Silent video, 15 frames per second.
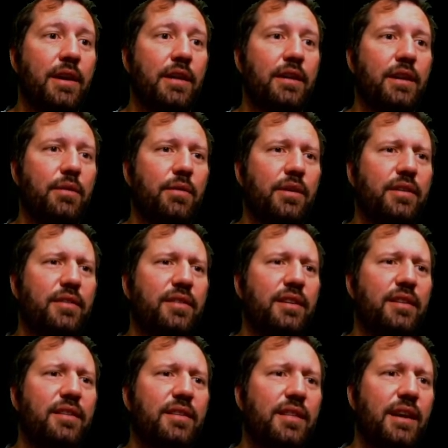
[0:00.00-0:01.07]
And then I wanted to
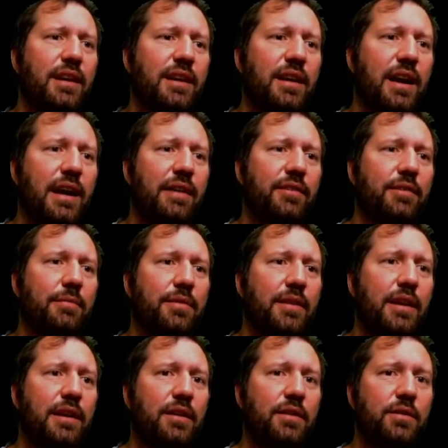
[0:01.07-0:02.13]
see Theta. I have some
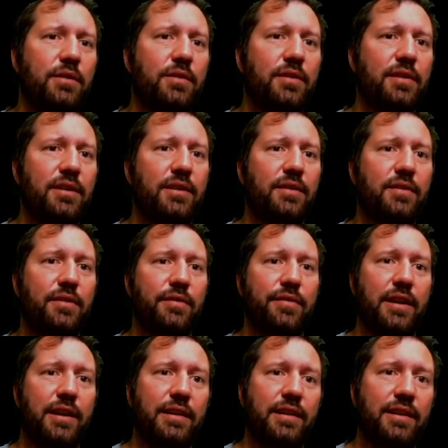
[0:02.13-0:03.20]
Theta news here. So
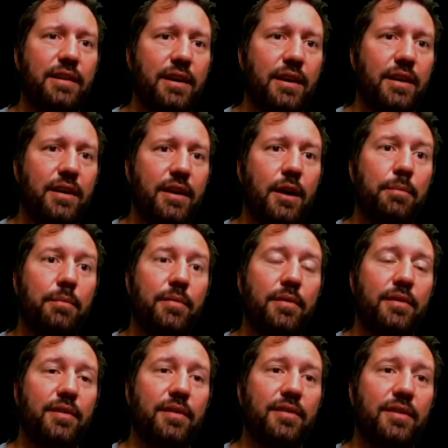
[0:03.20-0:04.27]
finally, uh, up
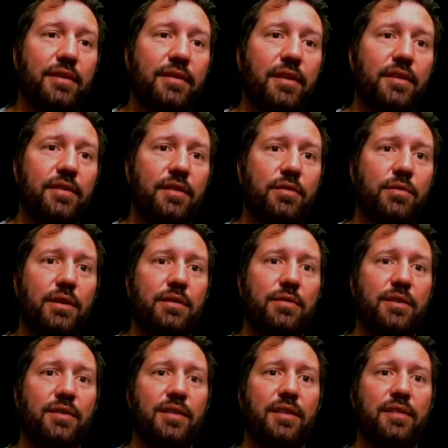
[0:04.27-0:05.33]
to six dollars and
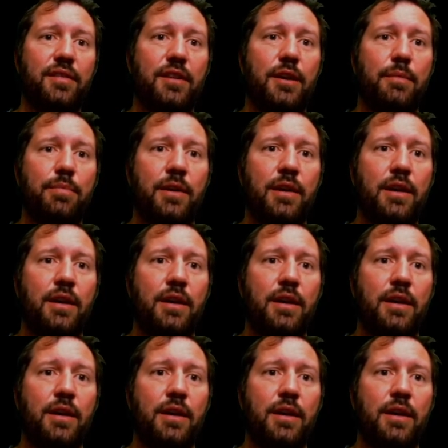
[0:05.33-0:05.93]
23 cents, up